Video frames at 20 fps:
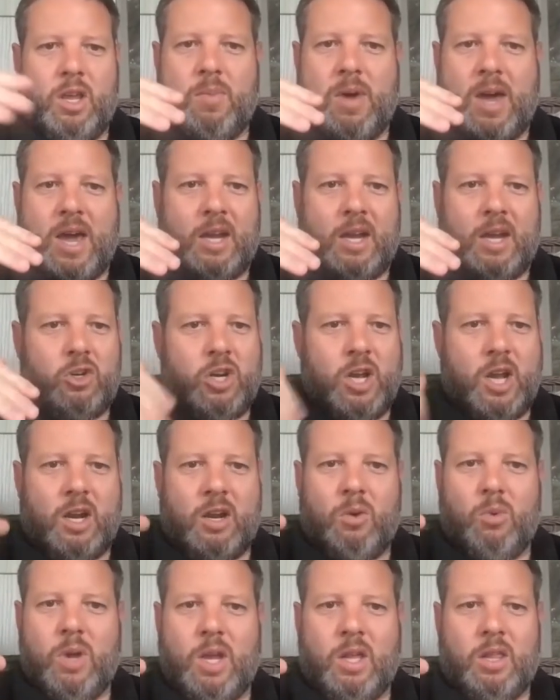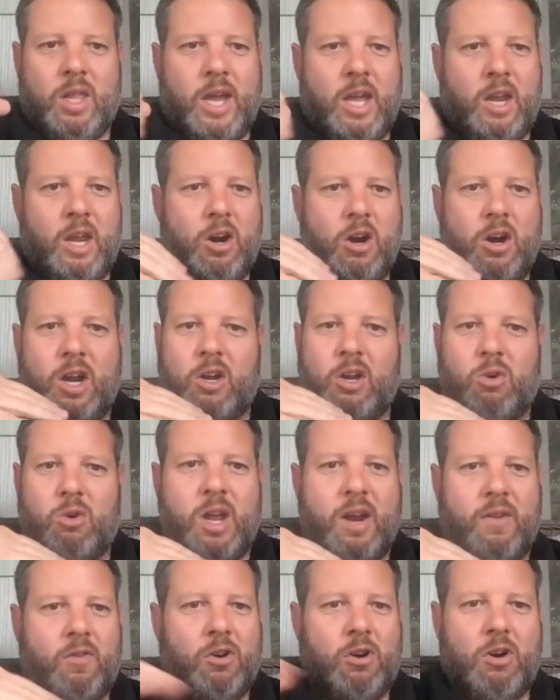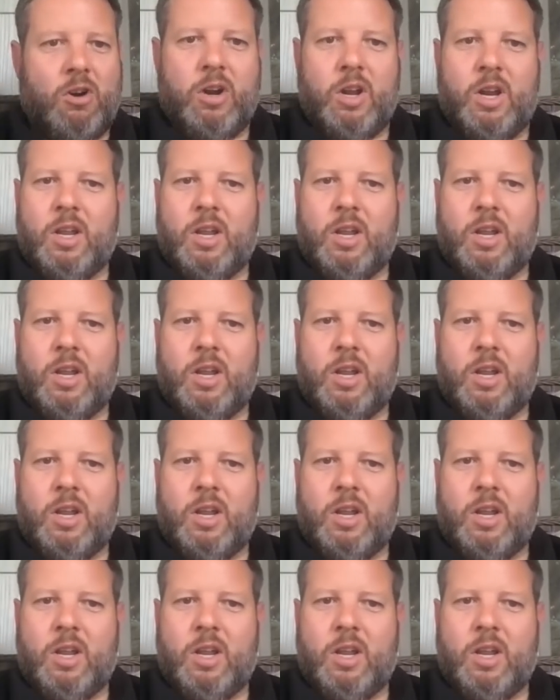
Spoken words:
you back a check a week later and you never heard